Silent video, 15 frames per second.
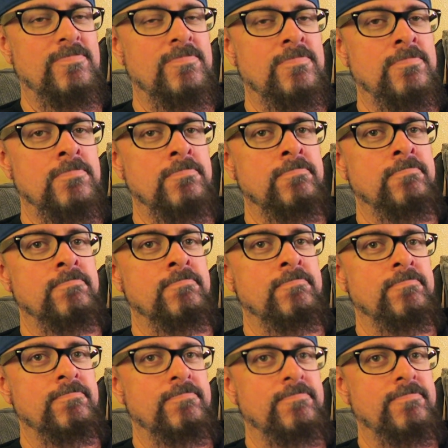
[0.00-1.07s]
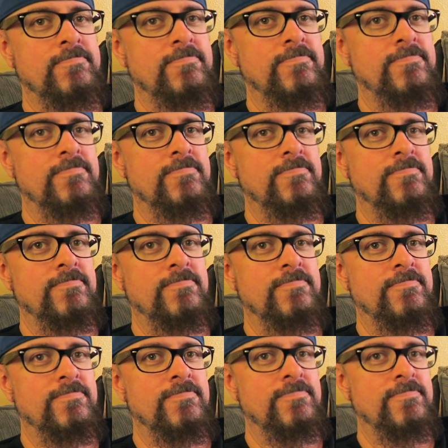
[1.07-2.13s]

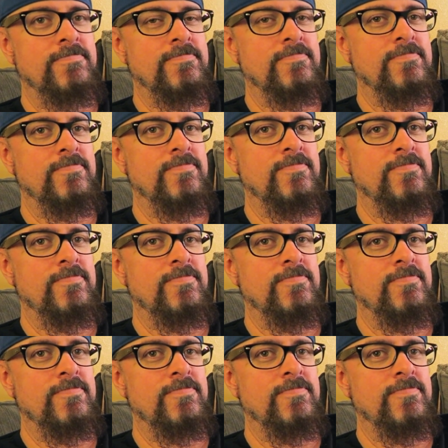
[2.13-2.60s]
No words are spoken by the person on screen.